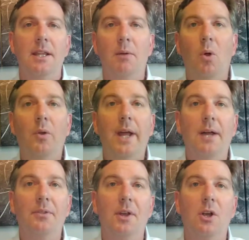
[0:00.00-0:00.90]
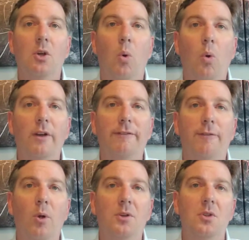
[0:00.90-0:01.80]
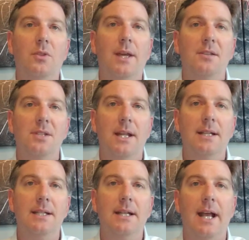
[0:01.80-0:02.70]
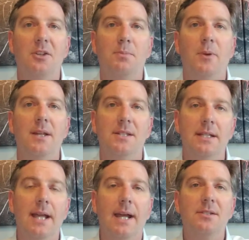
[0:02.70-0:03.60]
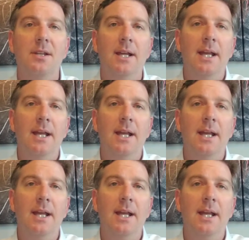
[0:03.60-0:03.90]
they rolled out their Q4 2018 House Price Index.